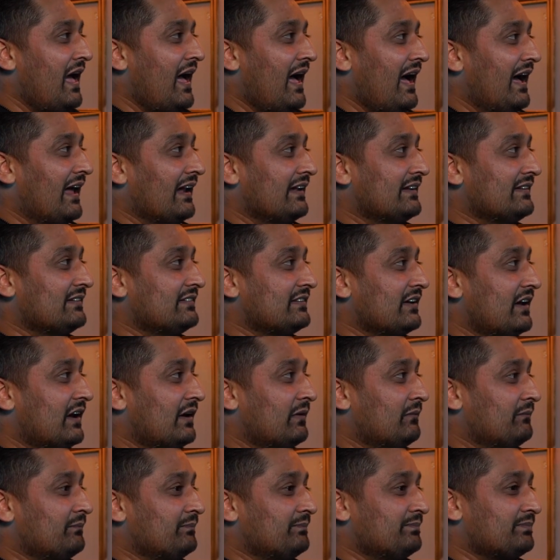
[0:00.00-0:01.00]
And
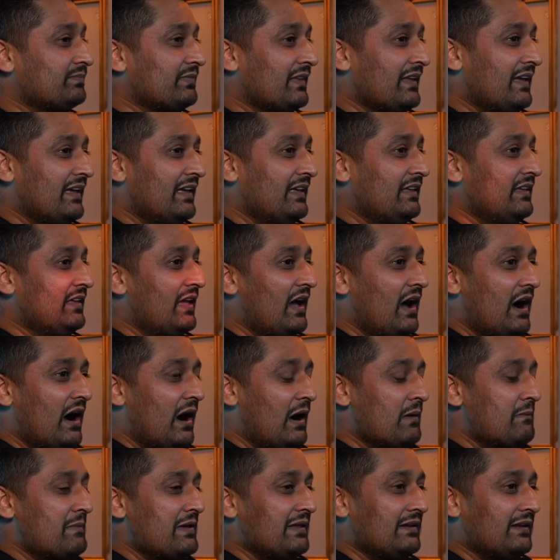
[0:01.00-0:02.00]
yeah,
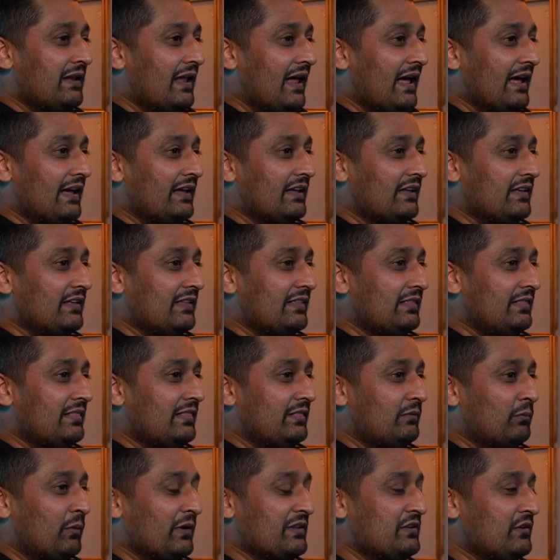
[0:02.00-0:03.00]
I mean, like
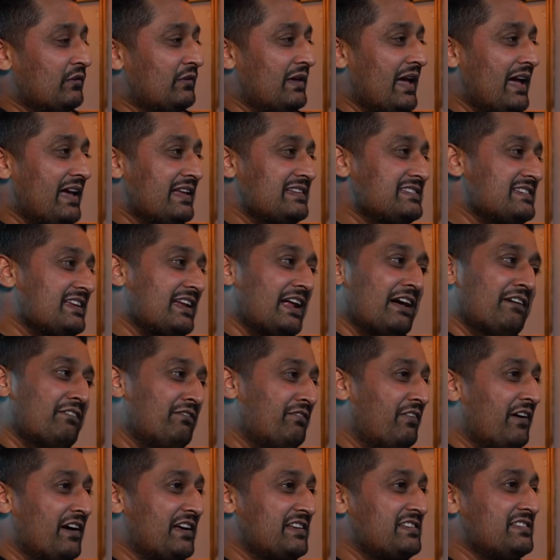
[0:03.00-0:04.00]
when you get into that
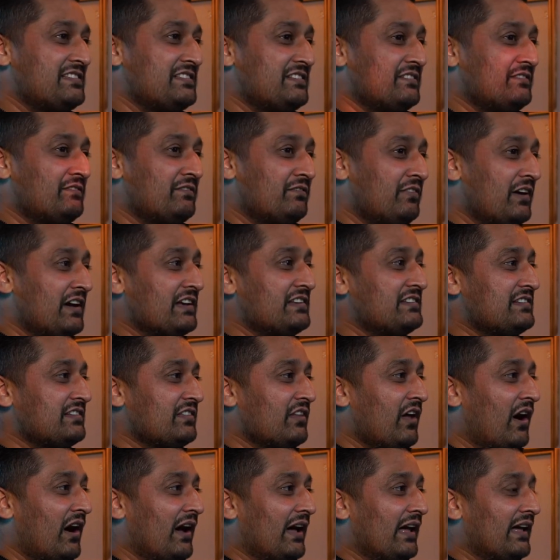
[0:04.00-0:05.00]
first
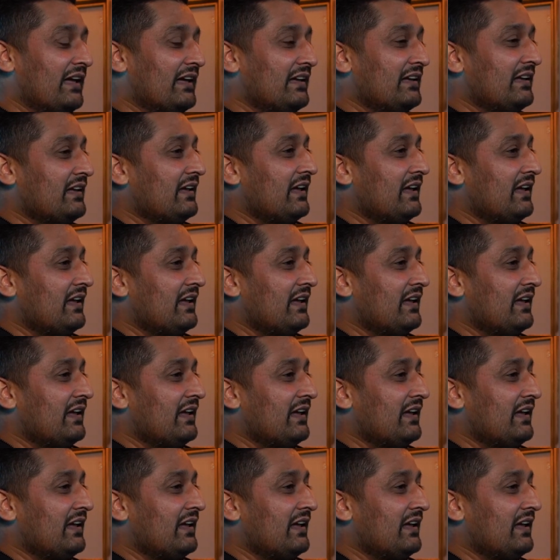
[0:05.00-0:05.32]
night,